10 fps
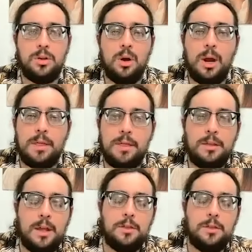you know, I
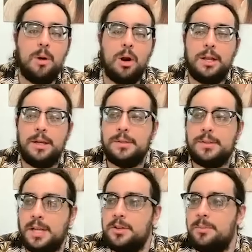think that the market
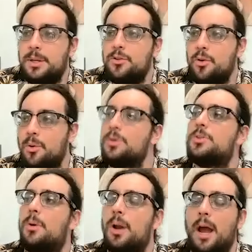sentiment towards
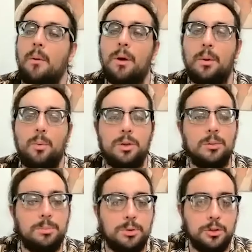smart eyewear
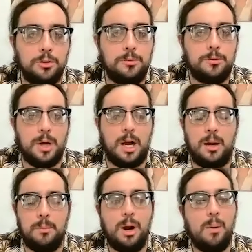will improve,
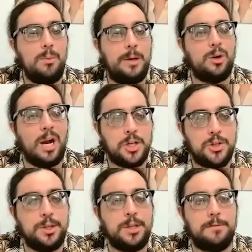uh, probably
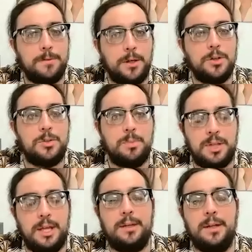gradually at first,
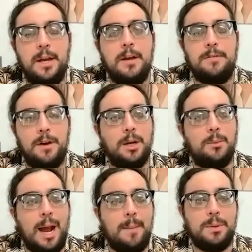but then very
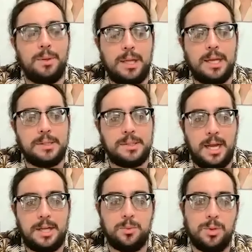rapidly as
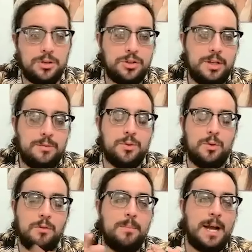as we achieve
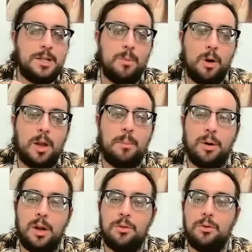sort of a mass
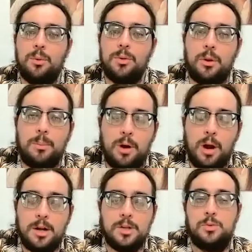market breakthrough with our
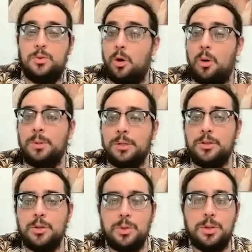products, which we're hoping
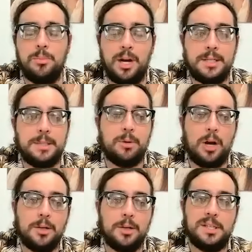to do with the branded
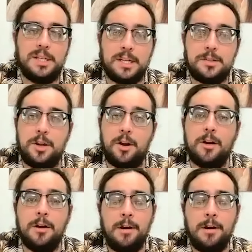products in the next year.